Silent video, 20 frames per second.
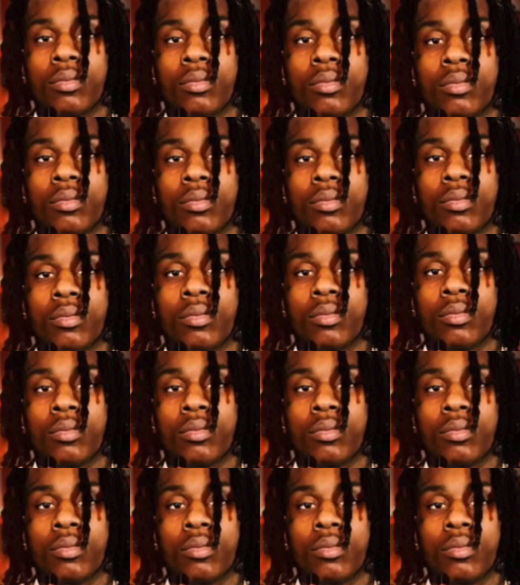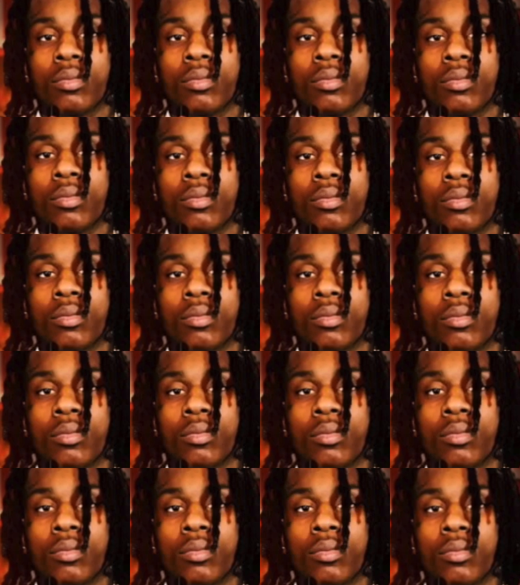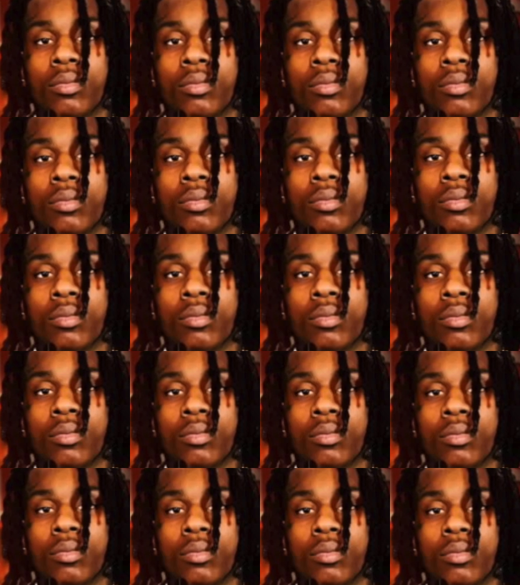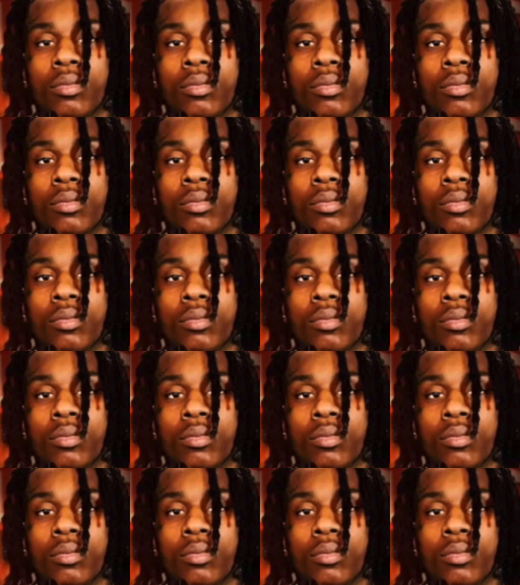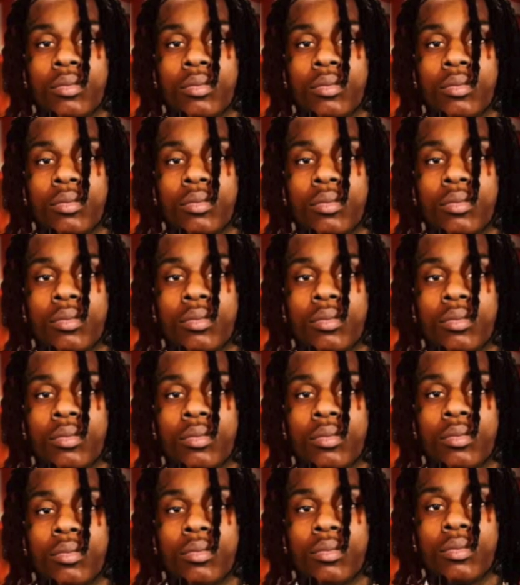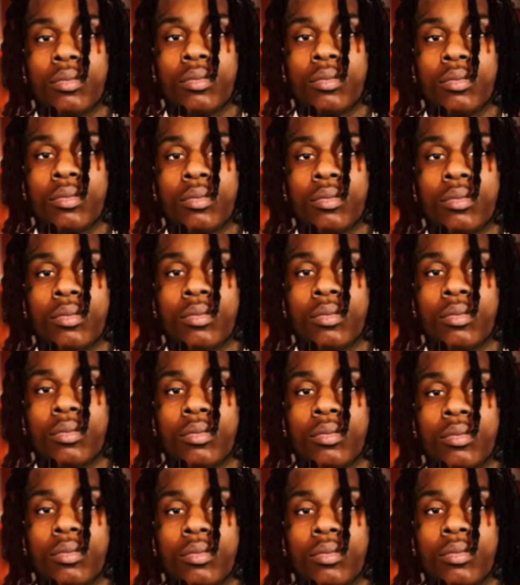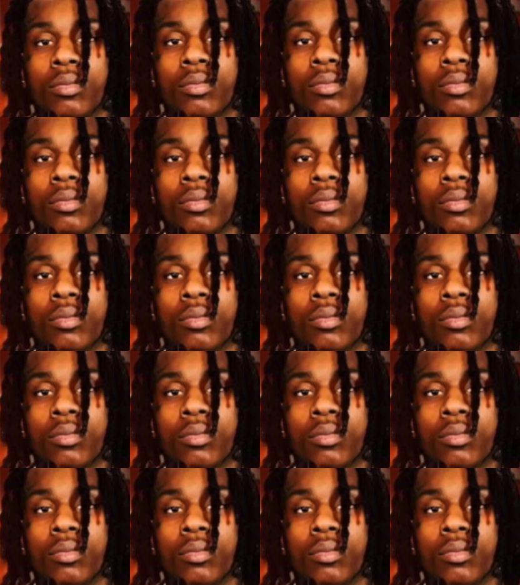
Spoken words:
(not speaking)